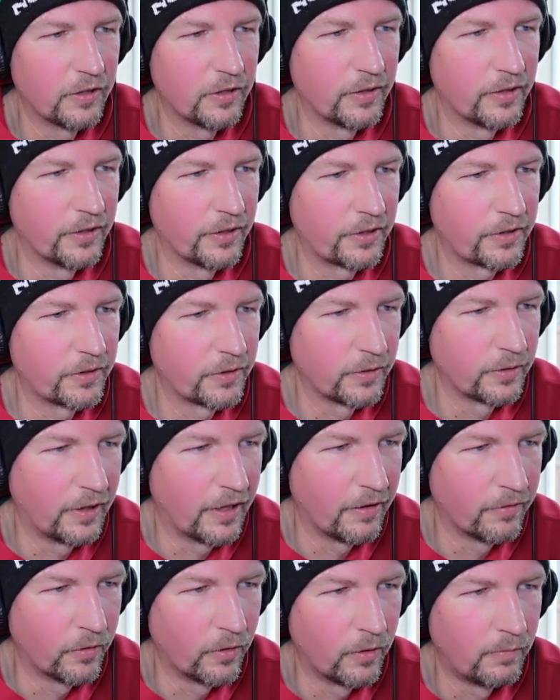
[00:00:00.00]
in the third
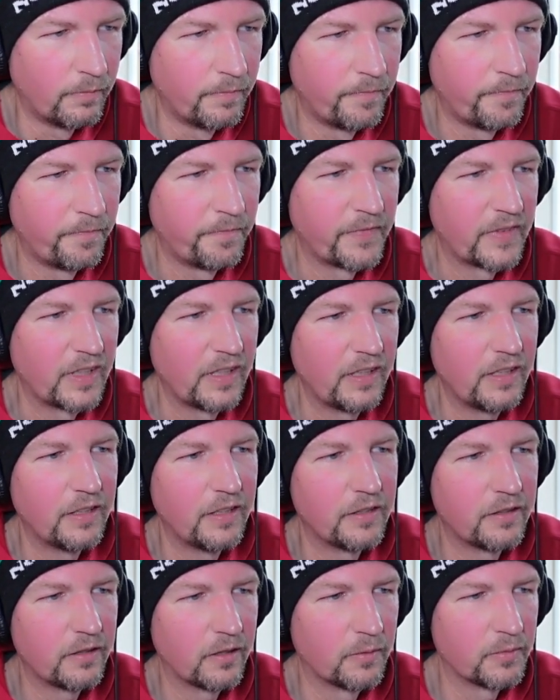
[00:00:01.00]
level
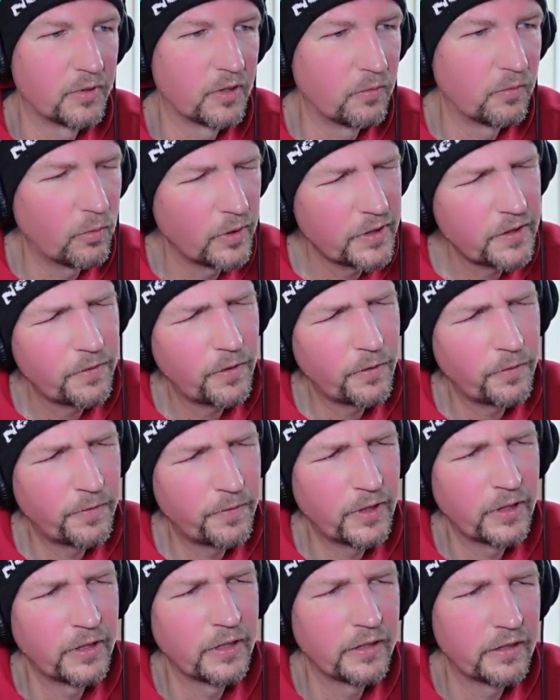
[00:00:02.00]
in terms of what's
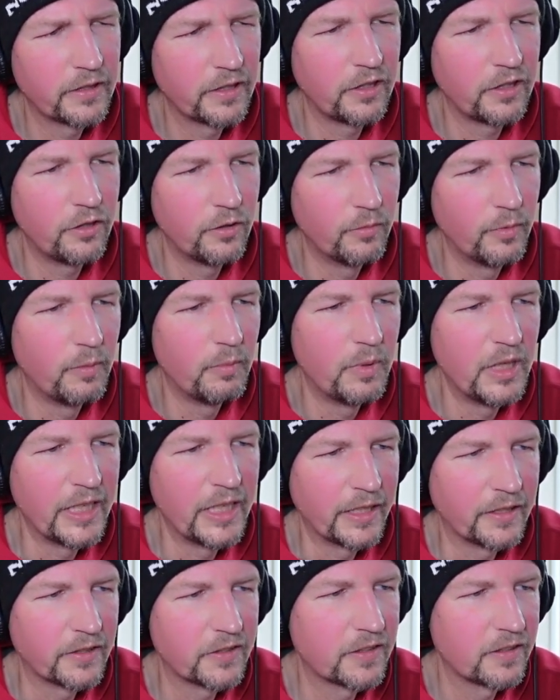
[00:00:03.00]
fulfilling to human
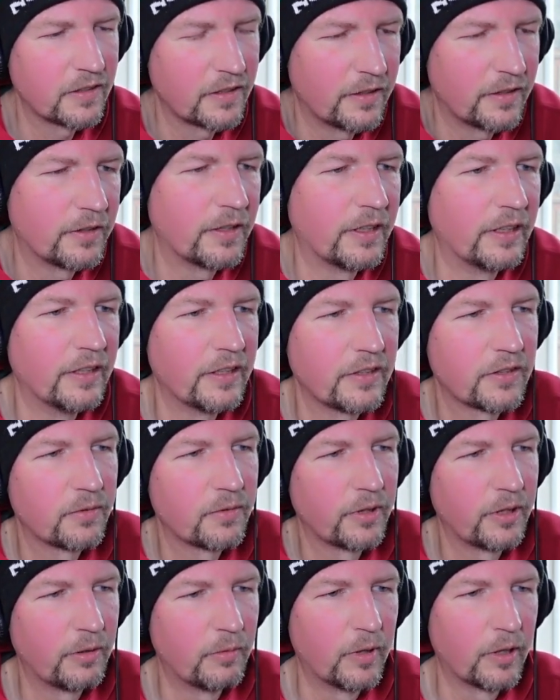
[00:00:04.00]
beings. Okay, that's
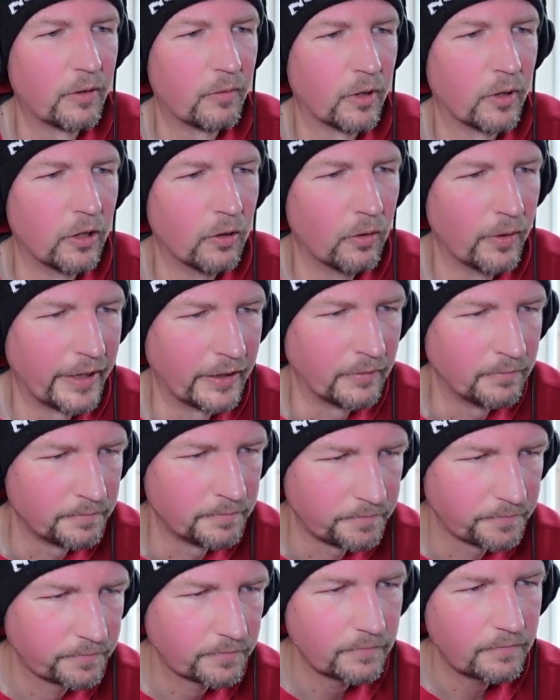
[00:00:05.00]
really where we're going
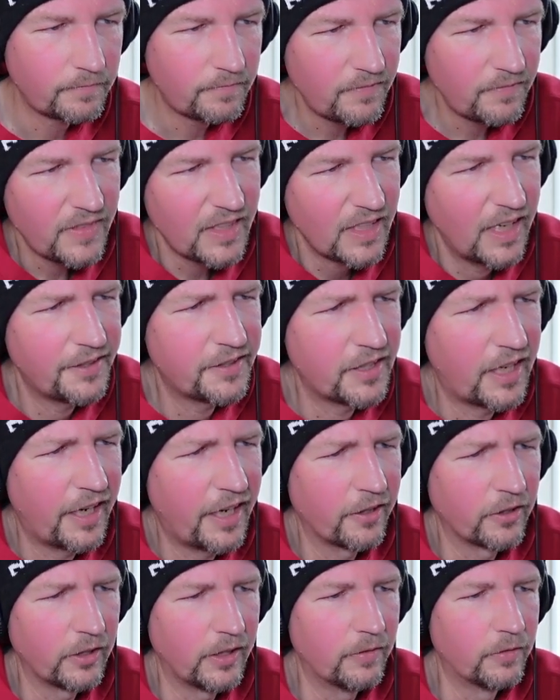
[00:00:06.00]
at the
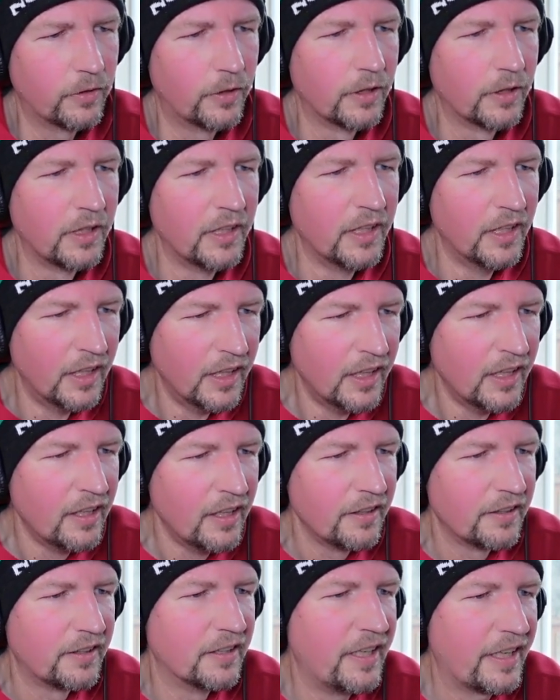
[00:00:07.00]
higher level.
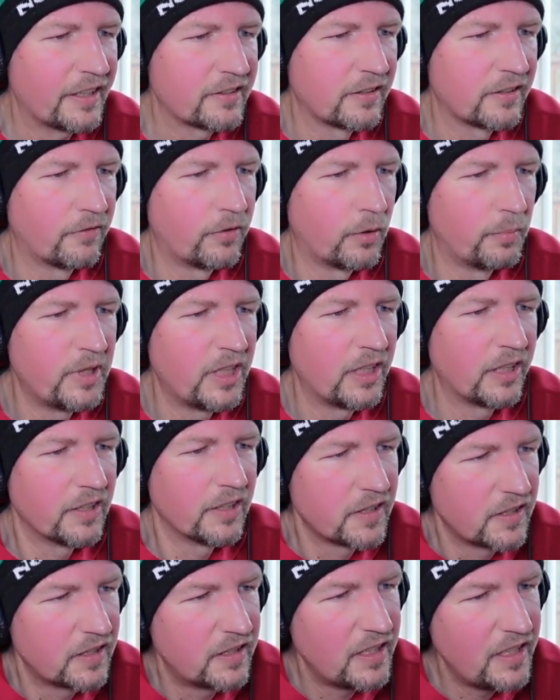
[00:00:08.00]
The next level being
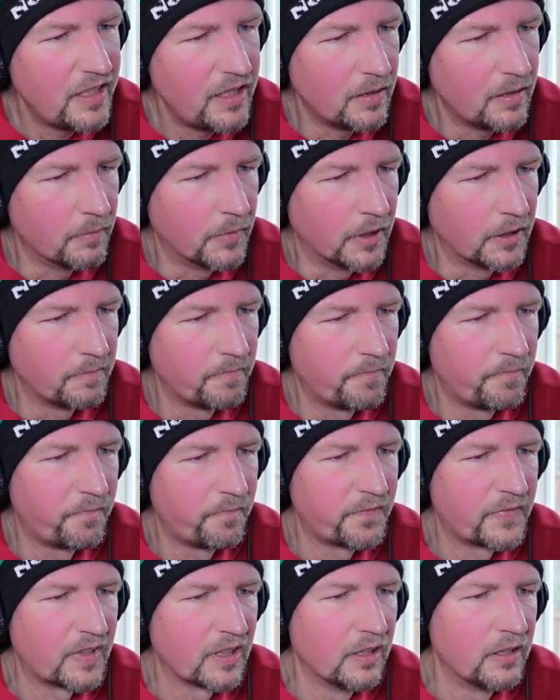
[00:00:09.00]
esteem,
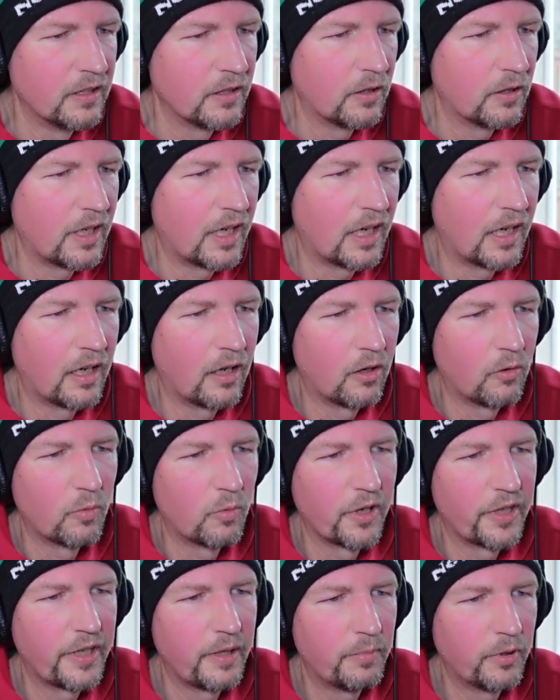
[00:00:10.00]

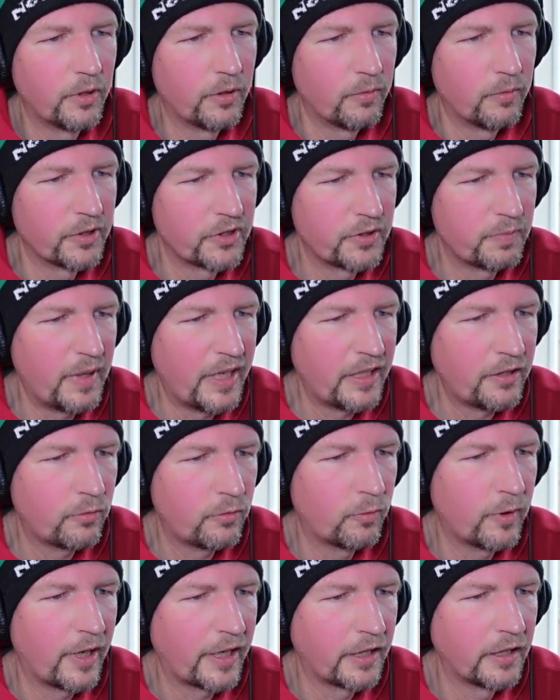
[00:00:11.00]
where they put respect,
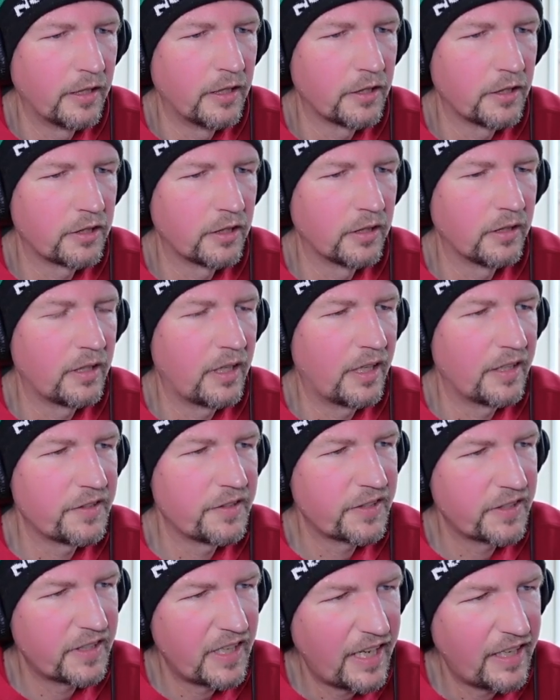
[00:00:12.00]
recognition, and
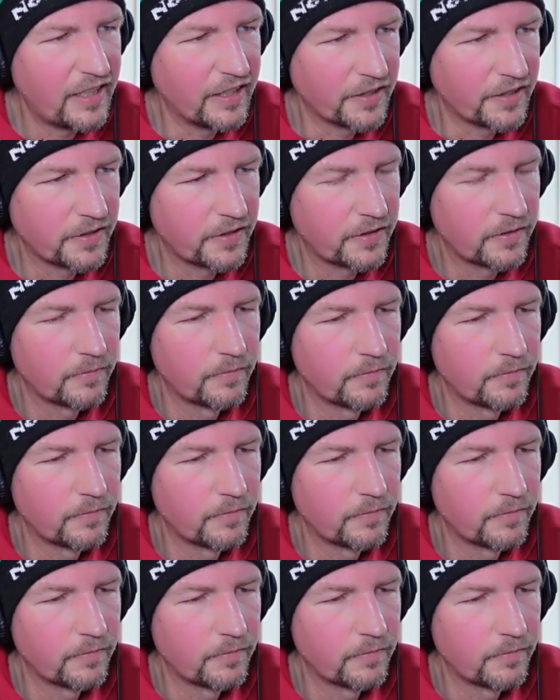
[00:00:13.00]
status.